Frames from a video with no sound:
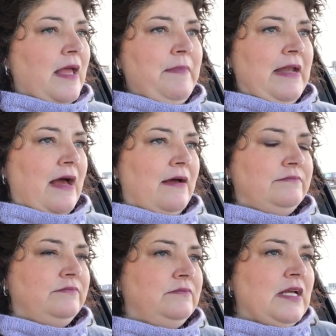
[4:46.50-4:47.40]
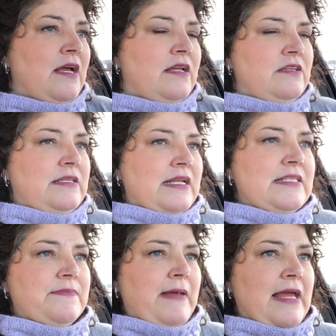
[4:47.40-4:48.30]
I mean,
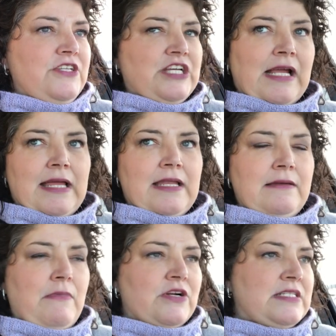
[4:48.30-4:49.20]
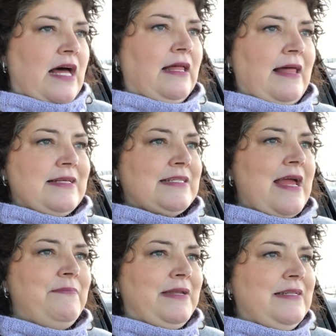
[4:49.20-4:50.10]
Dennis made chicken marsala last
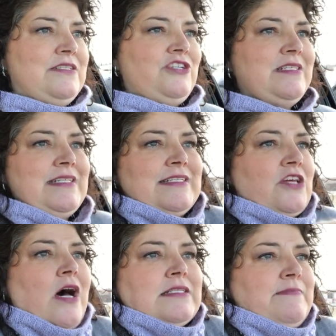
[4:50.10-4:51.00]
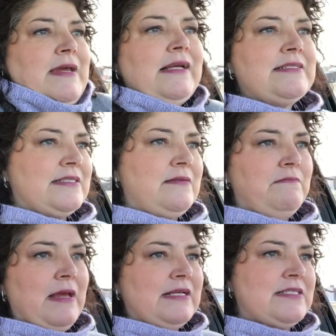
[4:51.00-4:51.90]
night, but it's just a sauce mix
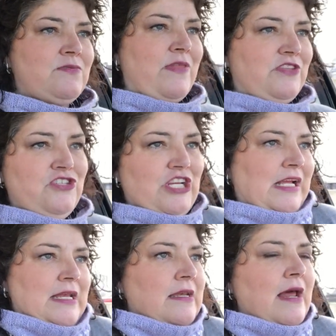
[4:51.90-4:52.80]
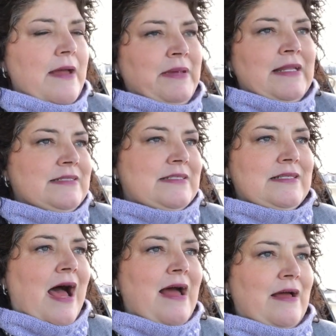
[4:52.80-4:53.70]
mixed with chicken. I mean, it's
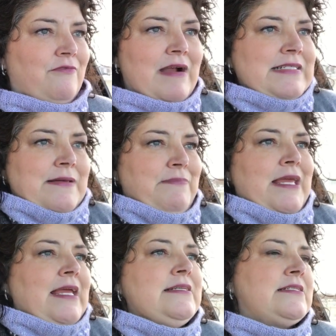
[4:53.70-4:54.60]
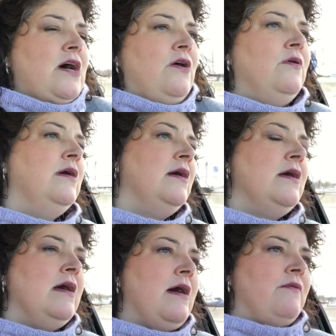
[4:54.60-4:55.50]
not a recipe. So
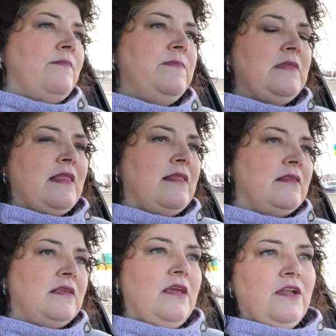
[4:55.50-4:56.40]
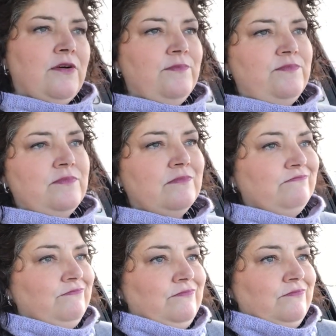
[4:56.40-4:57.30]
you know,
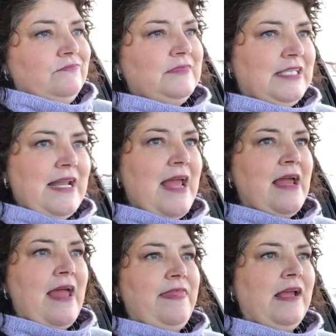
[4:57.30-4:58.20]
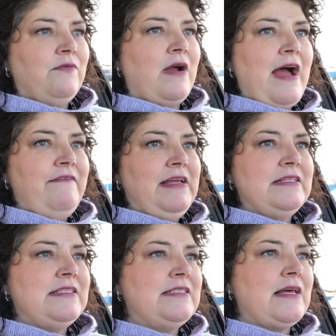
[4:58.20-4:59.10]
tonight I think we're
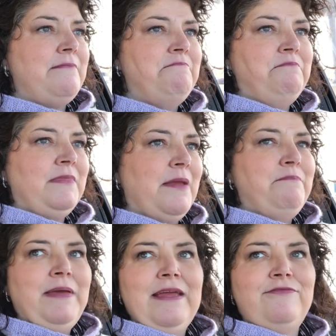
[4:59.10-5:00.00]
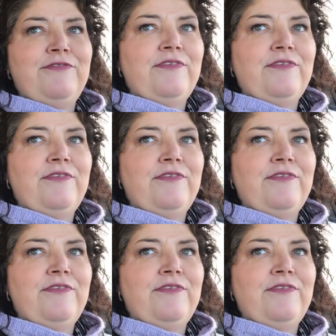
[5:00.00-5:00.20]
having some beef